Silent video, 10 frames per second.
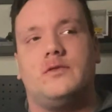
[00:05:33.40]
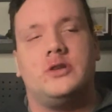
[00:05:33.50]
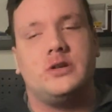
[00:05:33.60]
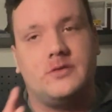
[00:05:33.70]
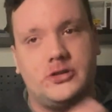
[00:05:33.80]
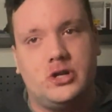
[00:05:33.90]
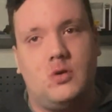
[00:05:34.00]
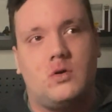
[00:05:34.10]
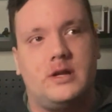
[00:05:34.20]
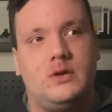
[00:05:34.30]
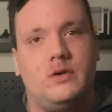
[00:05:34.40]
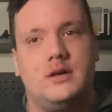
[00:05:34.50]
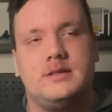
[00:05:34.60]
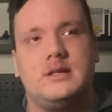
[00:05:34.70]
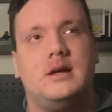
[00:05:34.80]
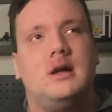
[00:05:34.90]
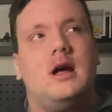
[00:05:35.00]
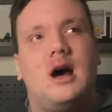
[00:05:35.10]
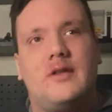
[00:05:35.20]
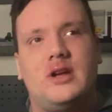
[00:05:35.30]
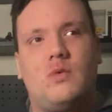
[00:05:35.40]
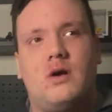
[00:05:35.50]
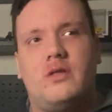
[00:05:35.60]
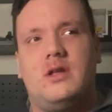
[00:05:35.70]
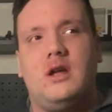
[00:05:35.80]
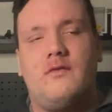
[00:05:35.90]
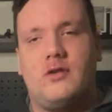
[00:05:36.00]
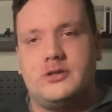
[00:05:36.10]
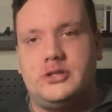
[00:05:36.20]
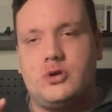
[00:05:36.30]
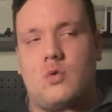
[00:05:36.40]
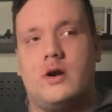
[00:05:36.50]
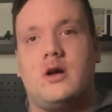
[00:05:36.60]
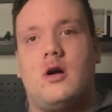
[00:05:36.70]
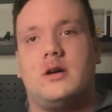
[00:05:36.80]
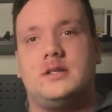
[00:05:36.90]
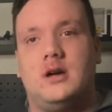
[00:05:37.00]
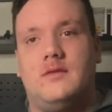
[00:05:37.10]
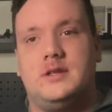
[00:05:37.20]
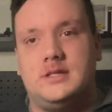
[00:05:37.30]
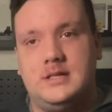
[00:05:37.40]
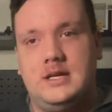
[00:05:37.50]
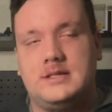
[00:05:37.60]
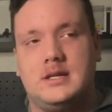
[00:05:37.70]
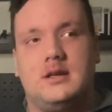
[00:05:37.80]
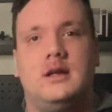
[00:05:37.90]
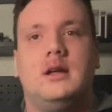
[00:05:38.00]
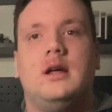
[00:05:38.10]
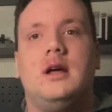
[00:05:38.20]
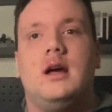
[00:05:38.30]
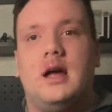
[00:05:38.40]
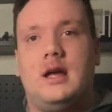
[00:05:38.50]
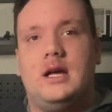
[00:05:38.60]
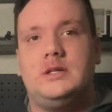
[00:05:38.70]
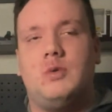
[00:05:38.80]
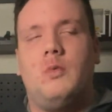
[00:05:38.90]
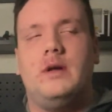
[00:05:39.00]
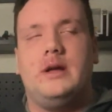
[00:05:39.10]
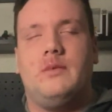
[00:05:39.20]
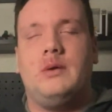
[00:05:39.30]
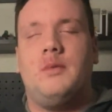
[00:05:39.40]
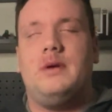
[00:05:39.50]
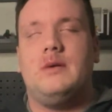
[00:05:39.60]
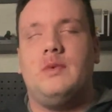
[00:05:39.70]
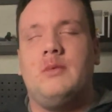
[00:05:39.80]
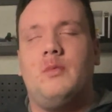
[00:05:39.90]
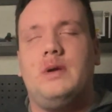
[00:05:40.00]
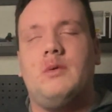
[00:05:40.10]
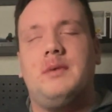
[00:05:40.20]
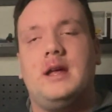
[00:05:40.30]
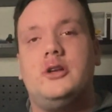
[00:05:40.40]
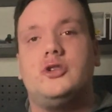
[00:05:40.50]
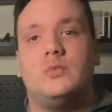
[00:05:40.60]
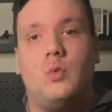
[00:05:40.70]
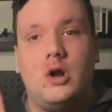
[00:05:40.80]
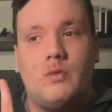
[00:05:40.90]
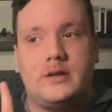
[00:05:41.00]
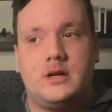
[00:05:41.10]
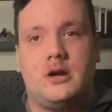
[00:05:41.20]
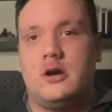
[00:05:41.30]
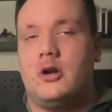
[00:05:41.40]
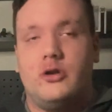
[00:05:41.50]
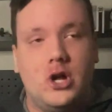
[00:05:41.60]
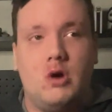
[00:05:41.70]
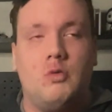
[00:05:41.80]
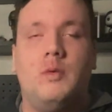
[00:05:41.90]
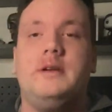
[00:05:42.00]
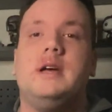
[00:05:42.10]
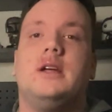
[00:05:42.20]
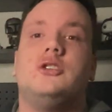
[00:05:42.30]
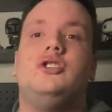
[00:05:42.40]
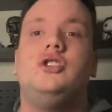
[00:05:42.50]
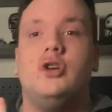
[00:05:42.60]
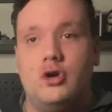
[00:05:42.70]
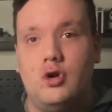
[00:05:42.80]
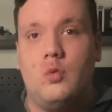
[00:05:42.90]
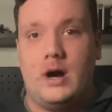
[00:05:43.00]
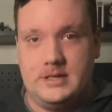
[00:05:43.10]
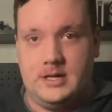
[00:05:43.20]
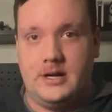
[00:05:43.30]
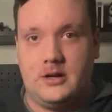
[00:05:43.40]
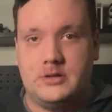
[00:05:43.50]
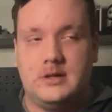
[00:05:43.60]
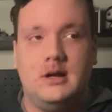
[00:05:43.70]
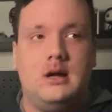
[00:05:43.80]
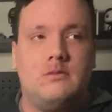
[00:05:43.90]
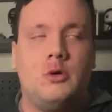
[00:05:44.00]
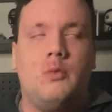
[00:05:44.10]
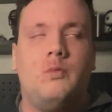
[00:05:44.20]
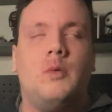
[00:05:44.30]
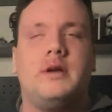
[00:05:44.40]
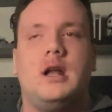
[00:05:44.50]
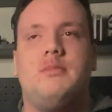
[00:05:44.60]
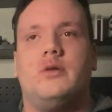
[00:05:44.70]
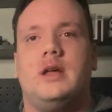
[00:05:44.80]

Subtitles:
version of the show where he was, I think, one of the first story arcs of the season. And we won't be getting just one White Tiger. No, we'll be getting two White Tigers. We'll be getting both